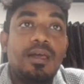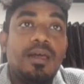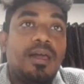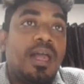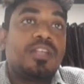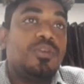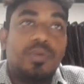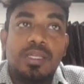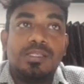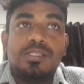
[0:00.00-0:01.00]

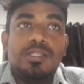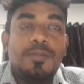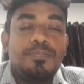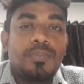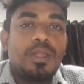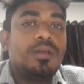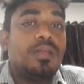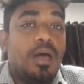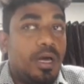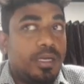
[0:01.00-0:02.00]
activities.
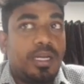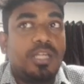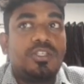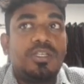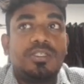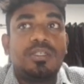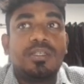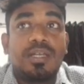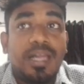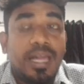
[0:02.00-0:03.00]
The organization
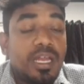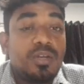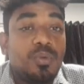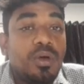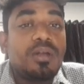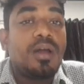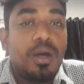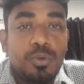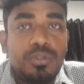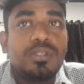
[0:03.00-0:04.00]
cannot work
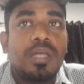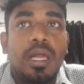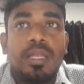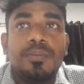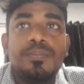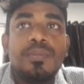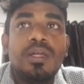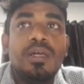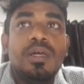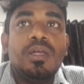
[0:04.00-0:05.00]
outside
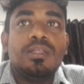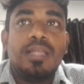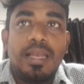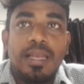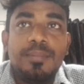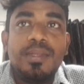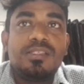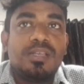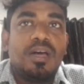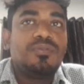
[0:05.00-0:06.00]
the
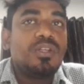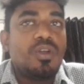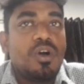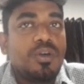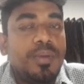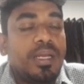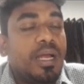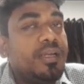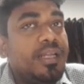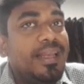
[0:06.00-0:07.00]
limits of the document
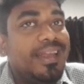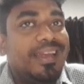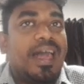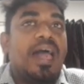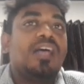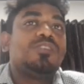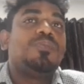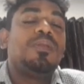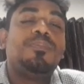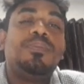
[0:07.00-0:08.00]
until it has
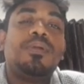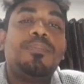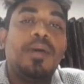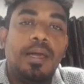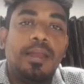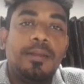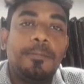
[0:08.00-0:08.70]
been prepared.